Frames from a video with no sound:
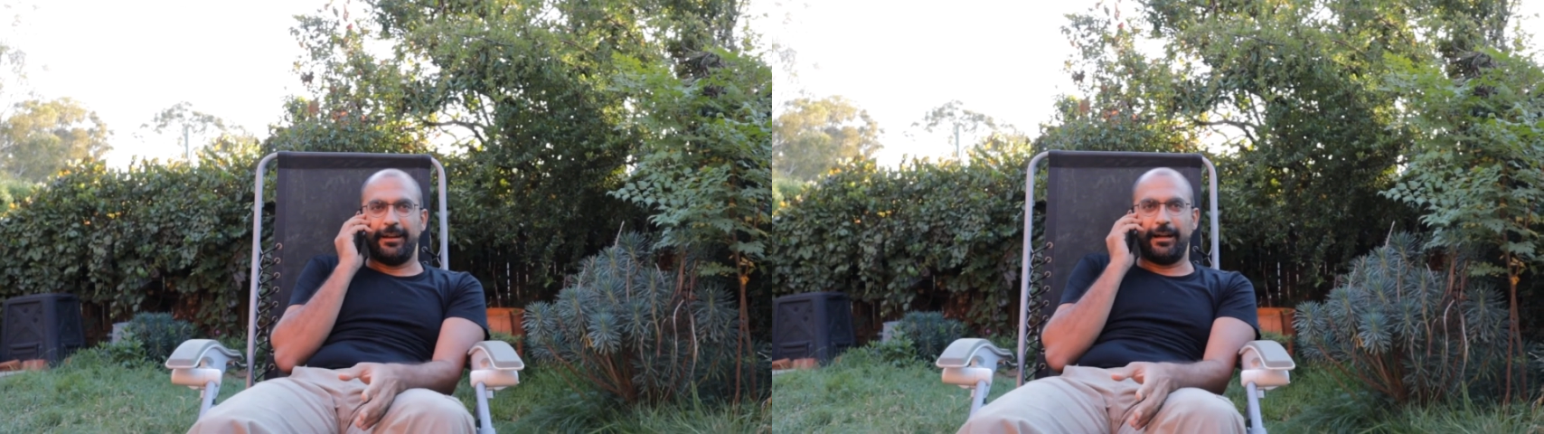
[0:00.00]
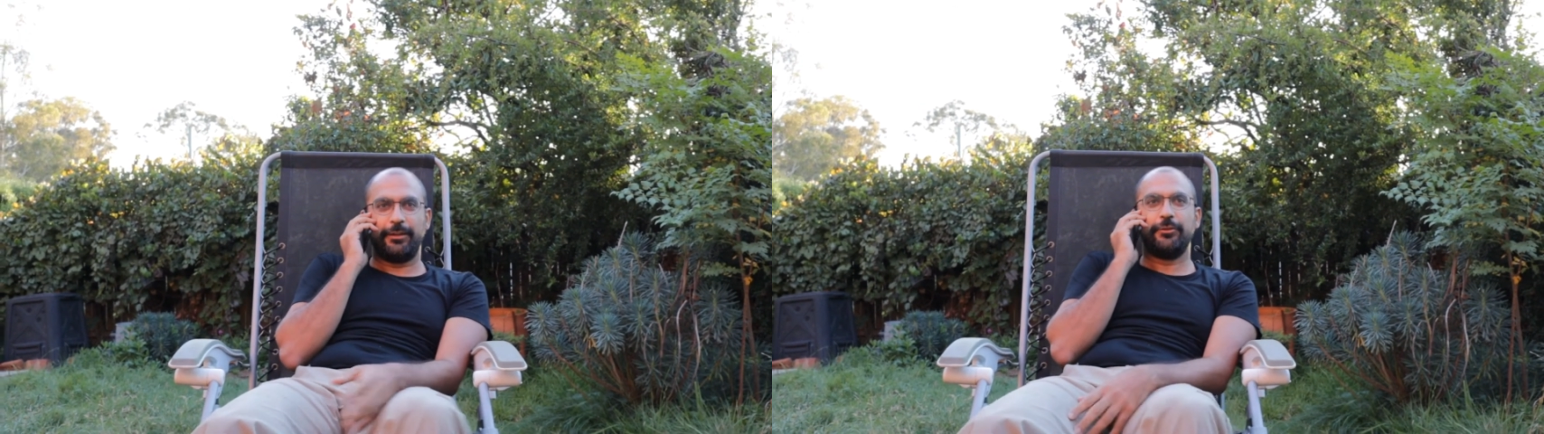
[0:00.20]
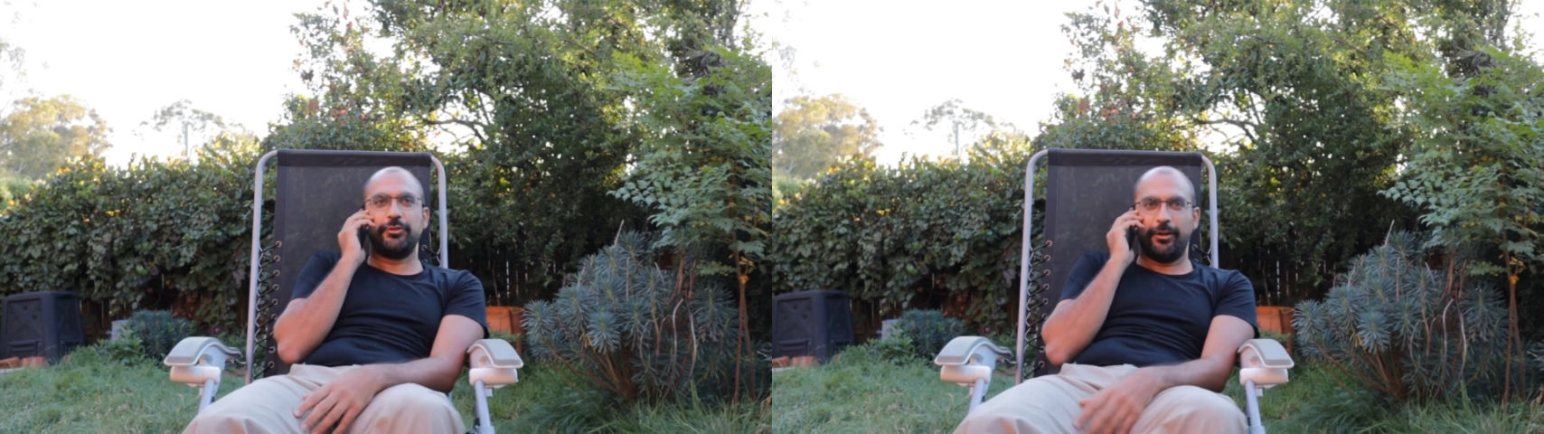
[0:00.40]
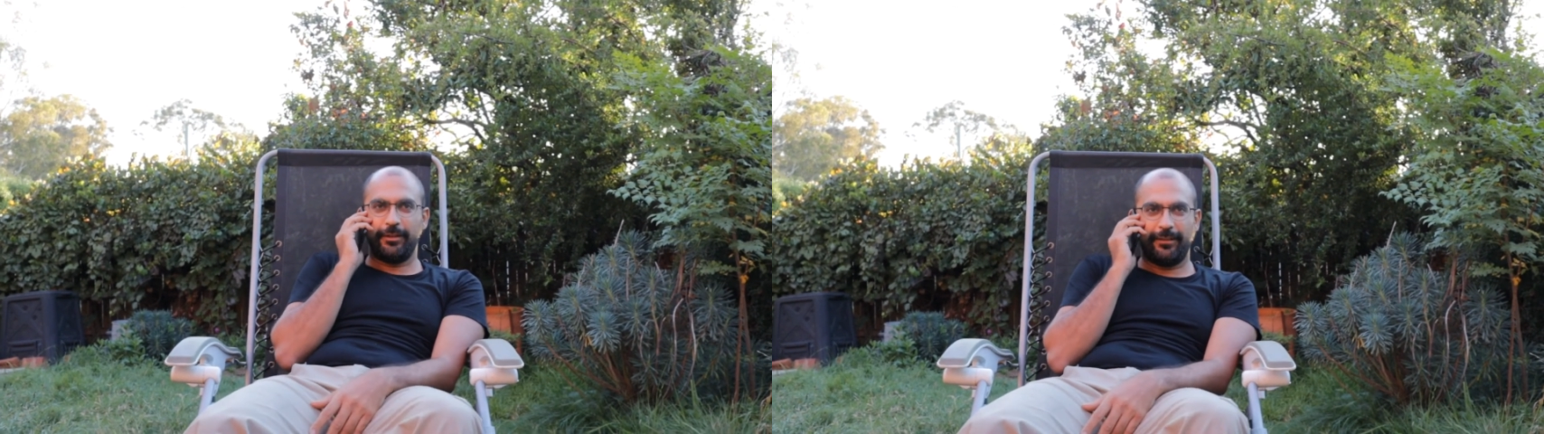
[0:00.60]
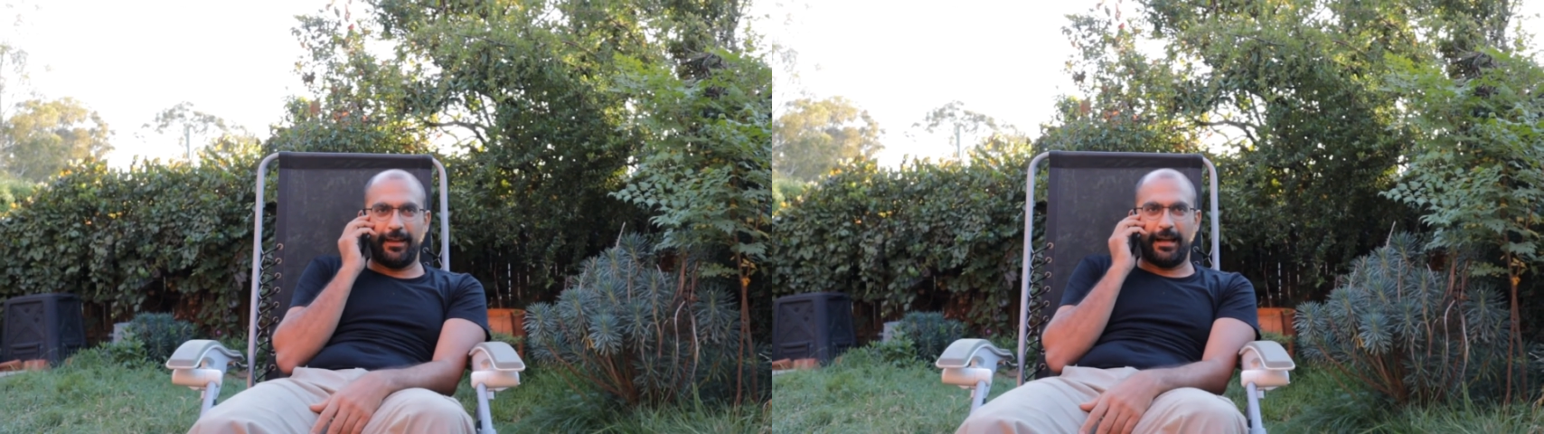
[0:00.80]
Are you
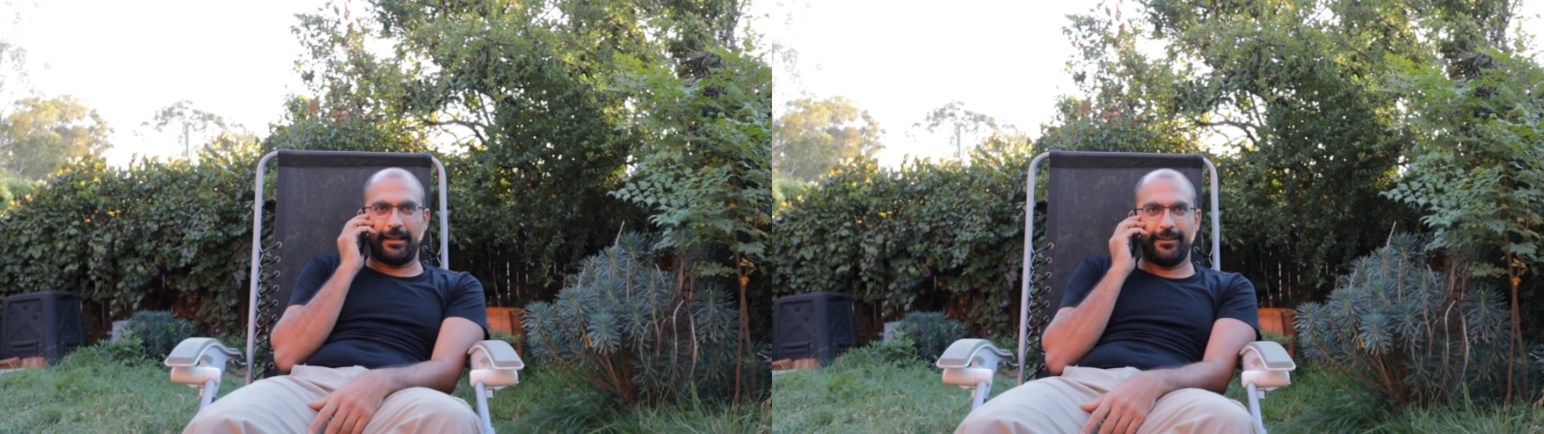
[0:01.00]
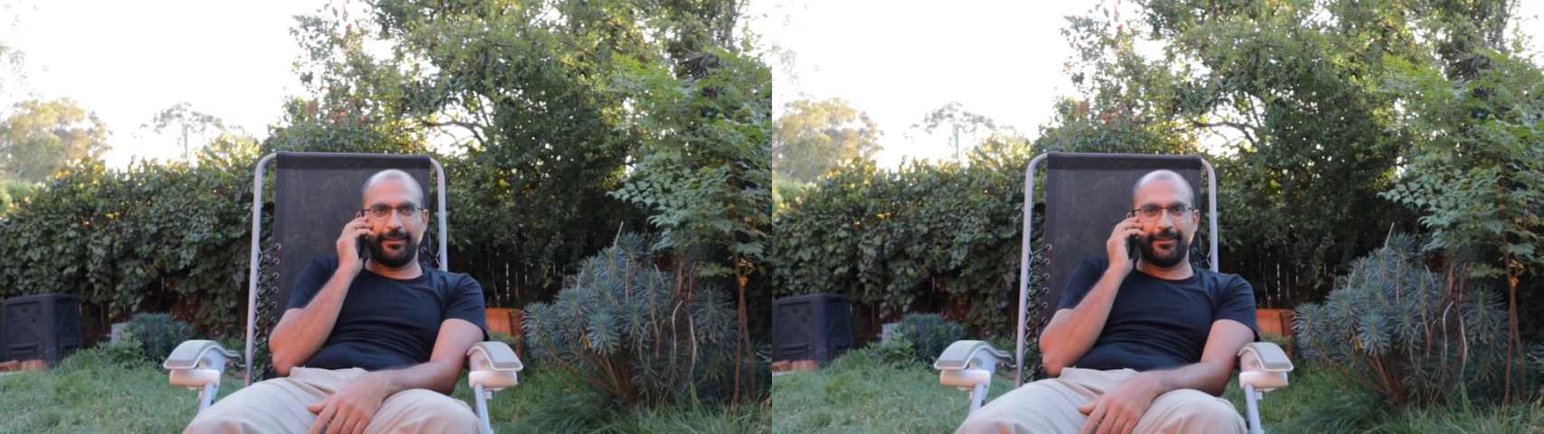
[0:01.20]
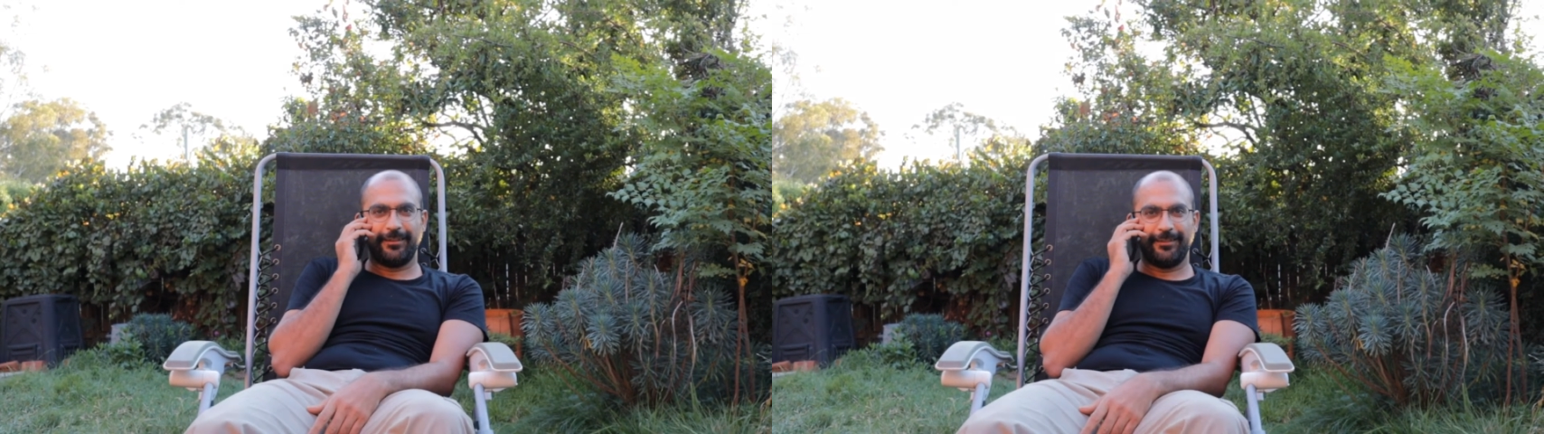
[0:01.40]
joining the hackathon?